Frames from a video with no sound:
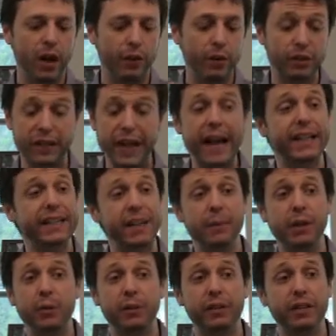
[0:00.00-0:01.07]
There's an
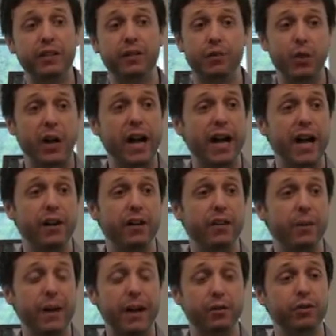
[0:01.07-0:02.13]
academic release of Dryad on
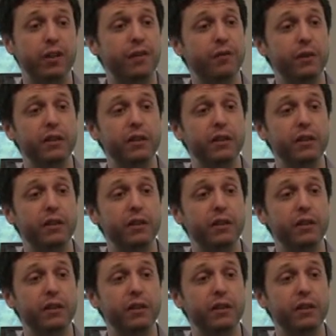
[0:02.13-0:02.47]
the Microsoft